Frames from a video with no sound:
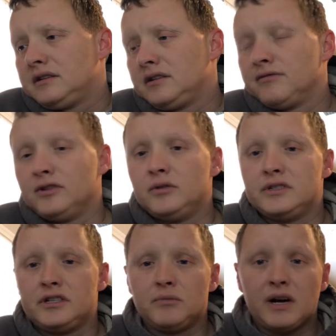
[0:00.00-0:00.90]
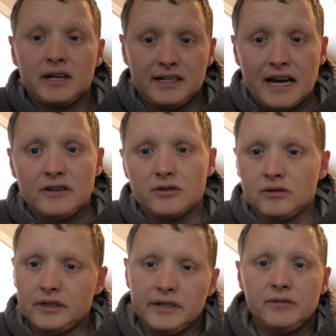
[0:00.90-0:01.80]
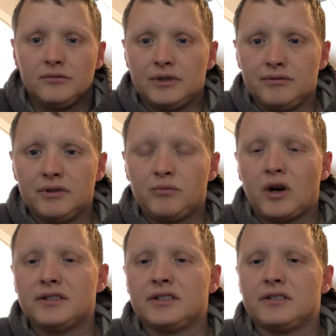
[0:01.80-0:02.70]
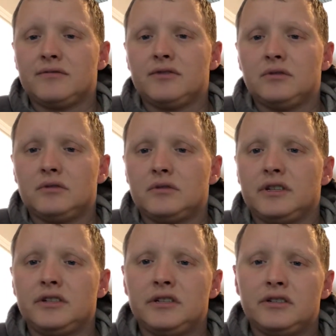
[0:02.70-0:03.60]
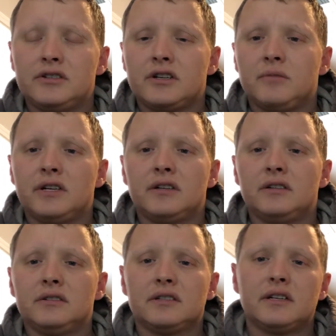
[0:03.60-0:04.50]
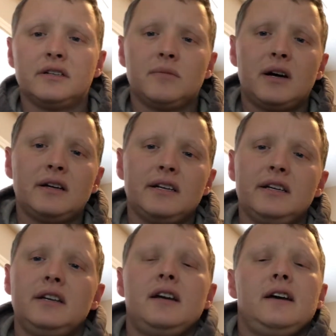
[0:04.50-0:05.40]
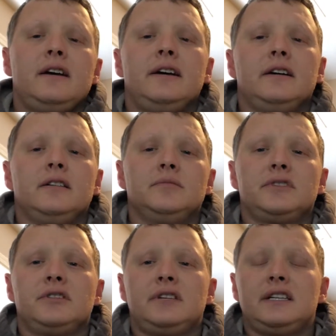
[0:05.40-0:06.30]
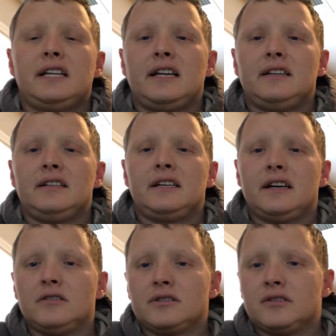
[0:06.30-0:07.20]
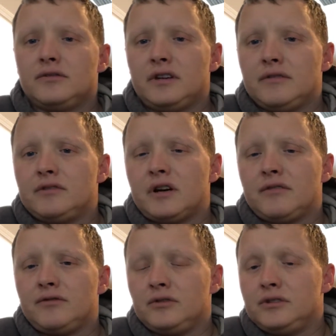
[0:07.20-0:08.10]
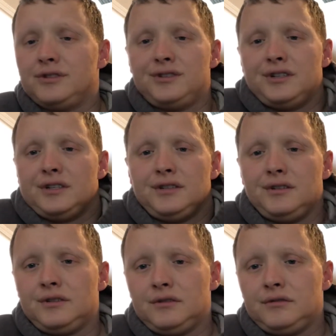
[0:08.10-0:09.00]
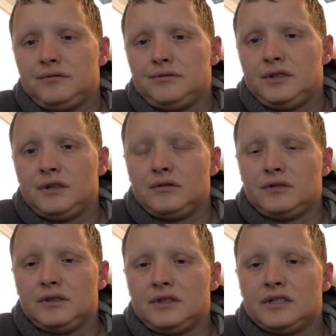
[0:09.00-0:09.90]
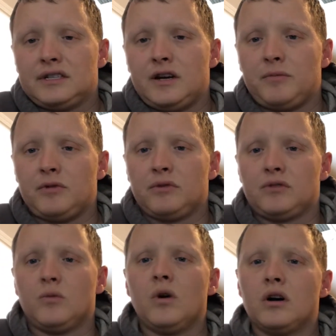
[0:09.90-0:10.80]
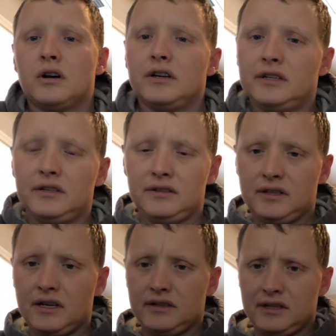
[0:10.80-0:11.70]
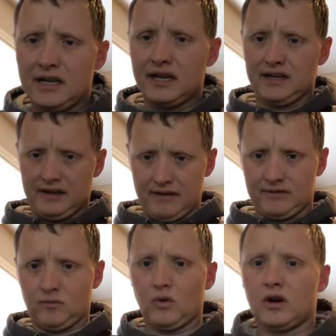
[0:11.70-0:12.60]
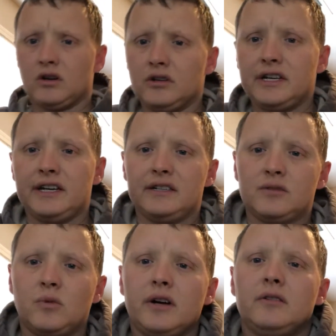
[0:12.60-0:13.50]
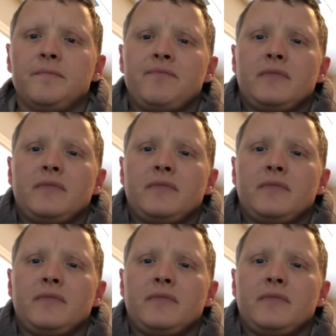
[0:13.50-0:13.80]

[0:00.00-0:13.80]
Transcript: your fluids in your body naturally when processing foods in your stomach and inside your body. So take that into account. So if you have dry foods, you know it doesn't help you with your water. You gotta have some water on hand as well.